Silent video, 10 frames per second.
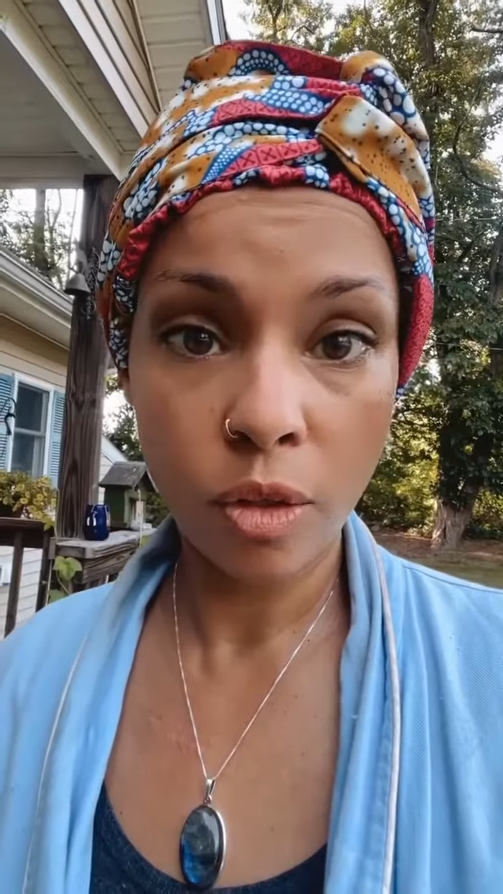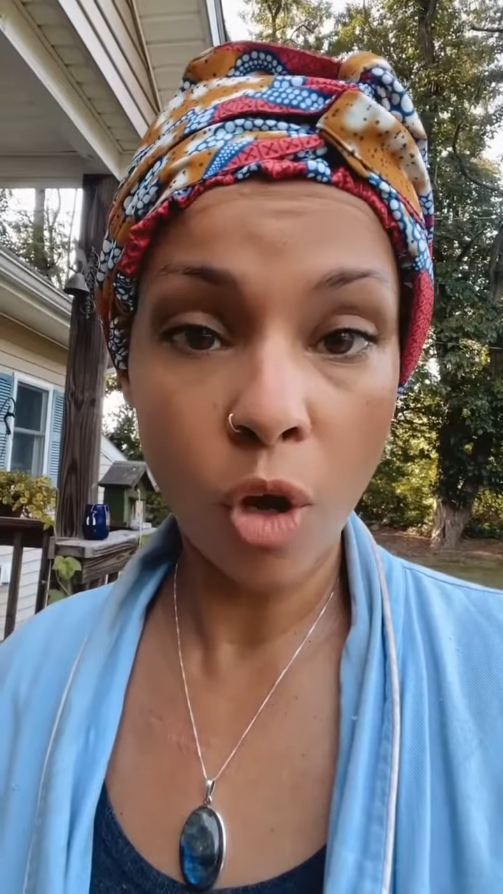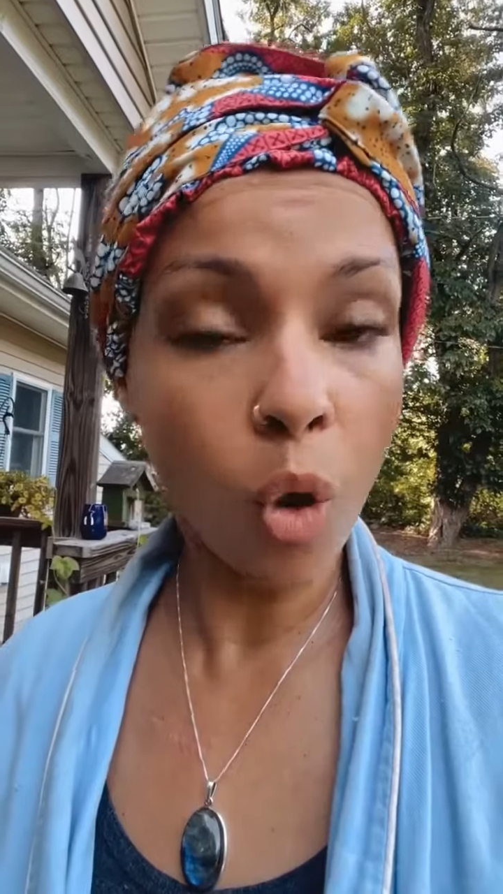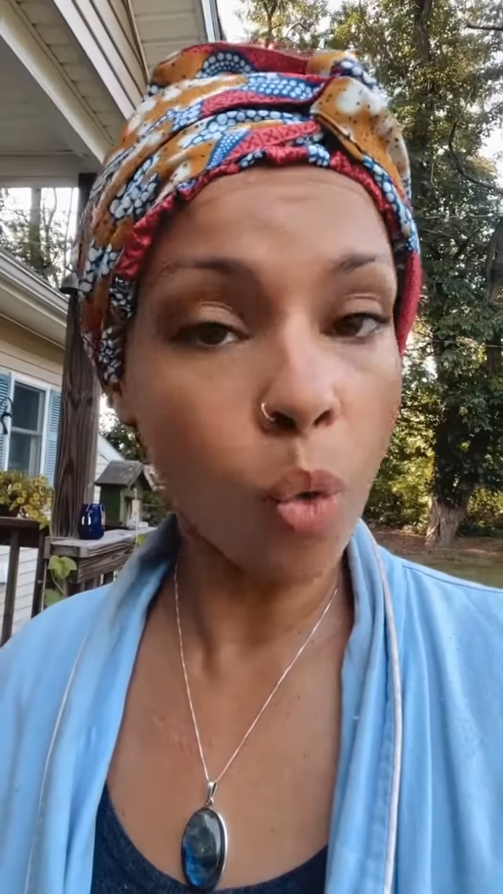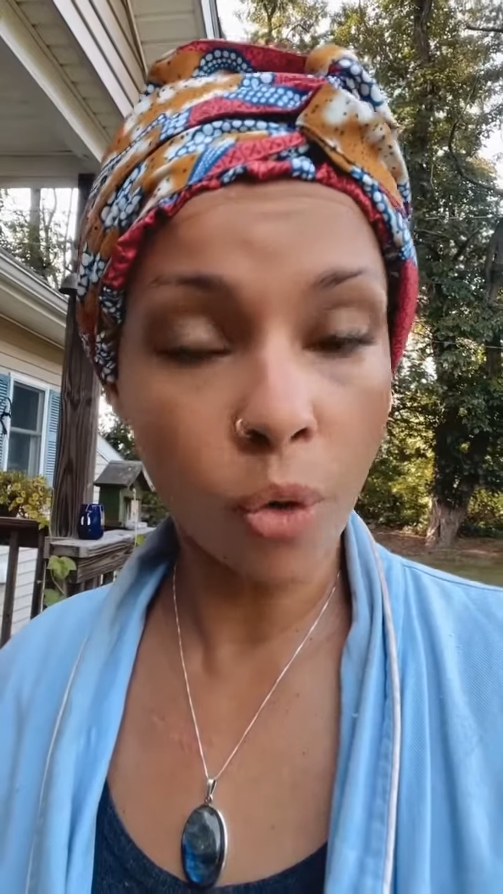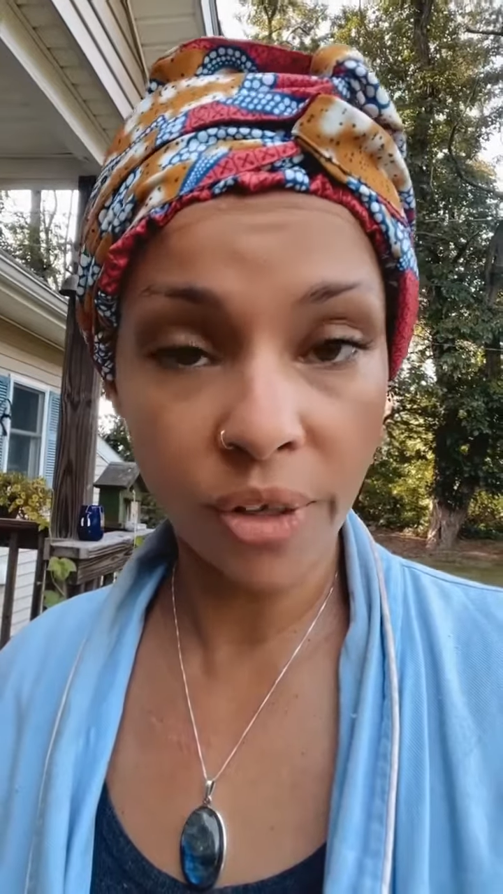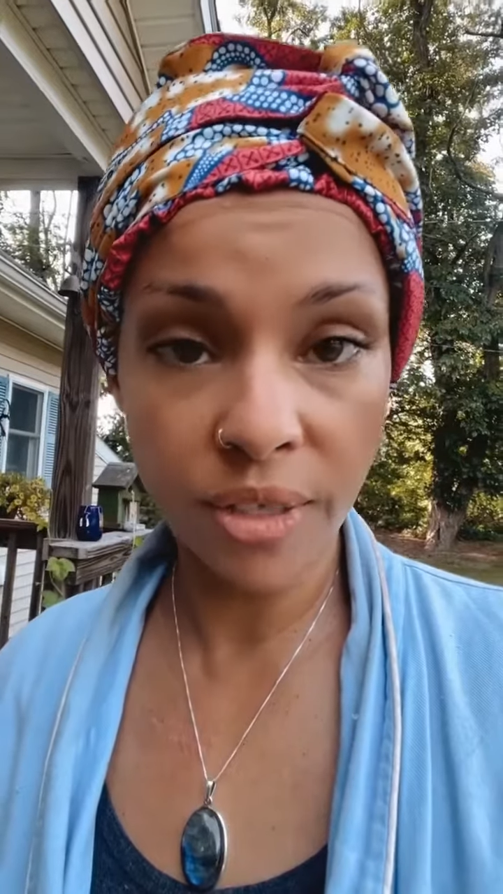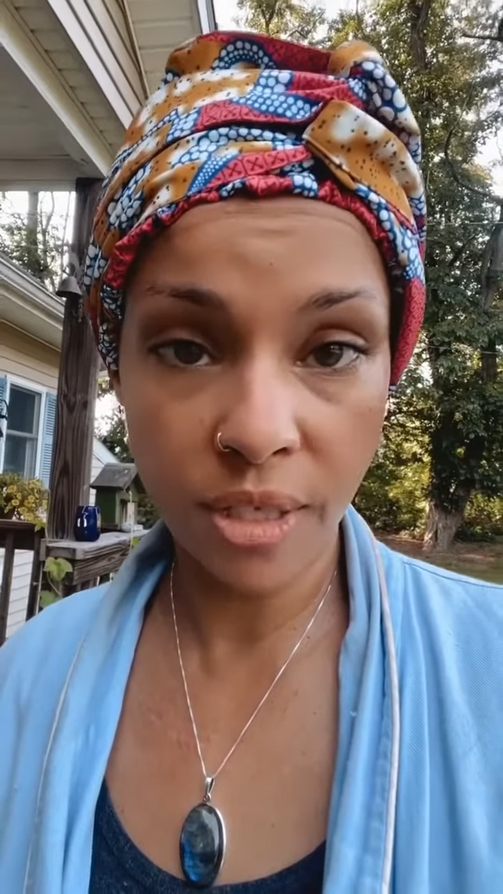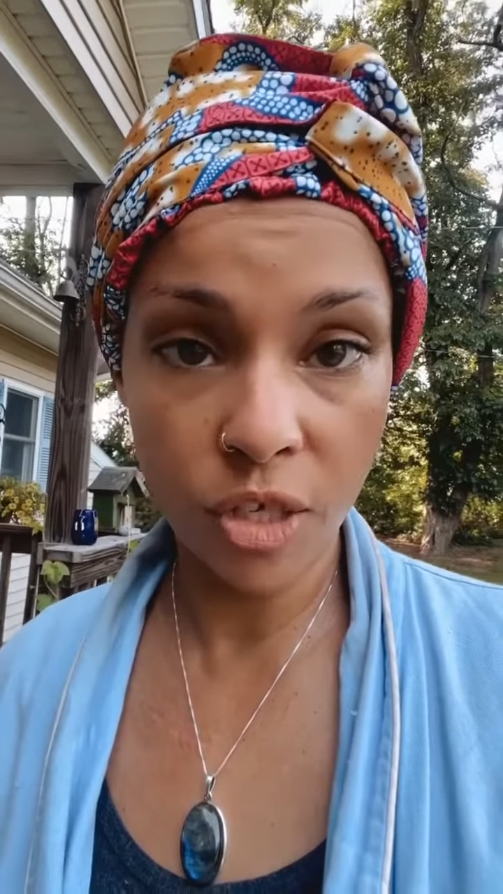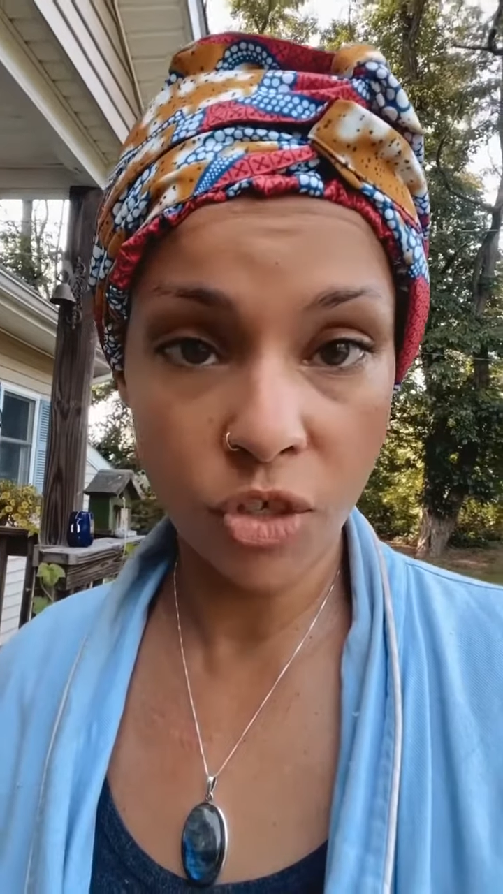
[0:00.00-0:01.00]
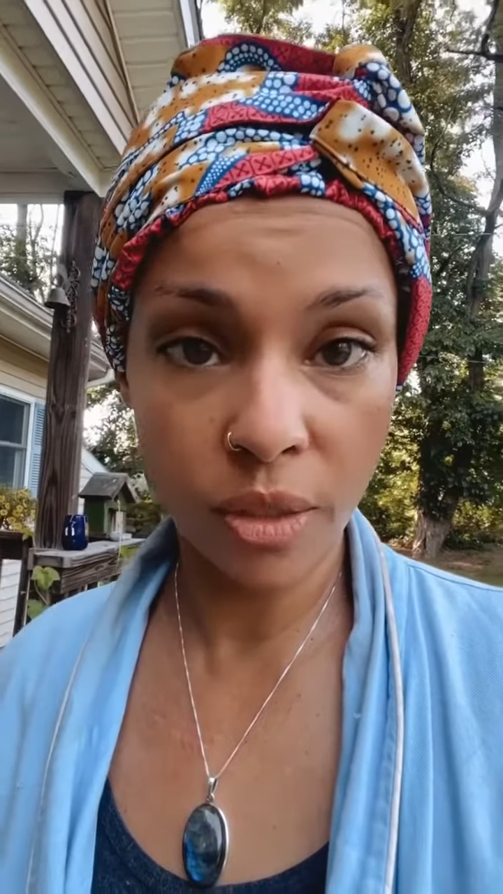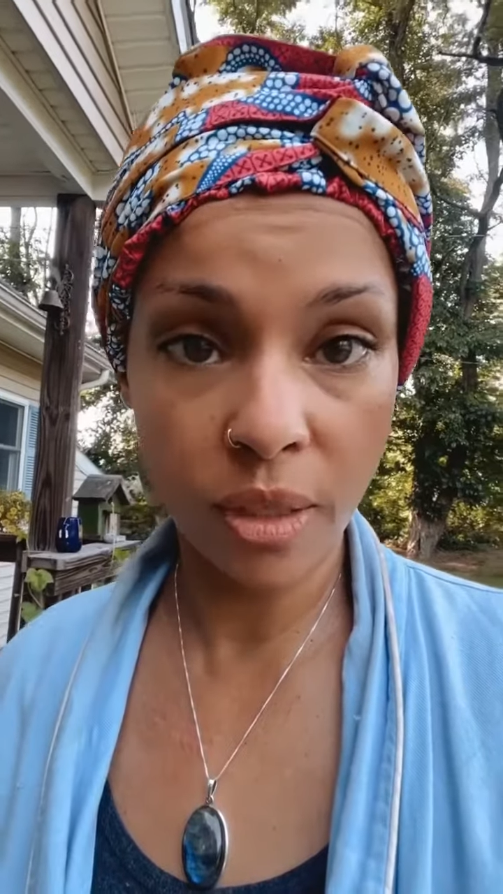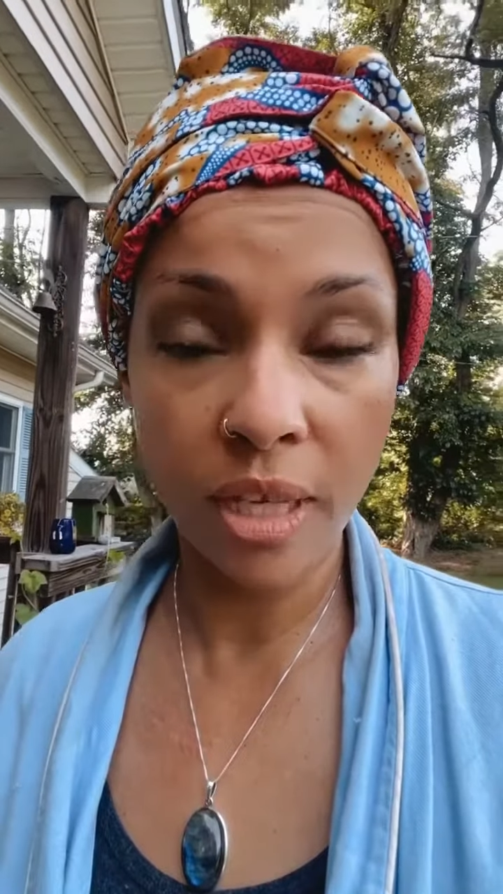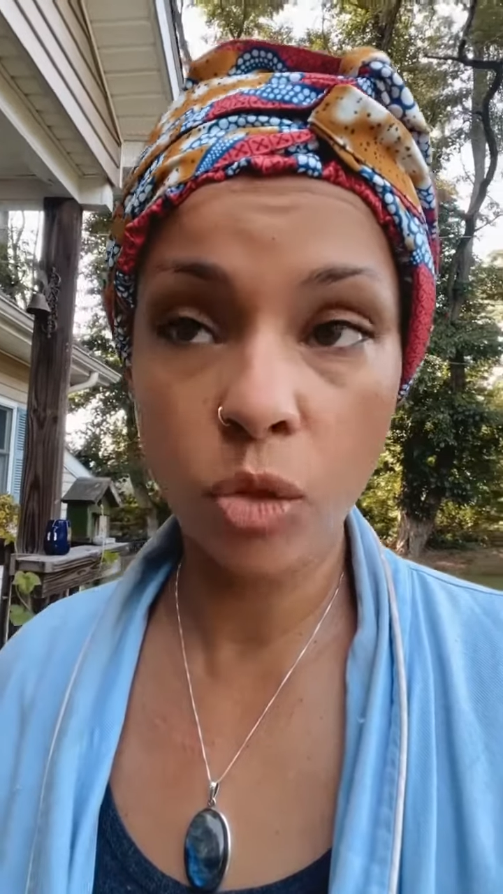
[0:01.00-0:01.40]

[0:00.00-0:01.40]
the whole organization.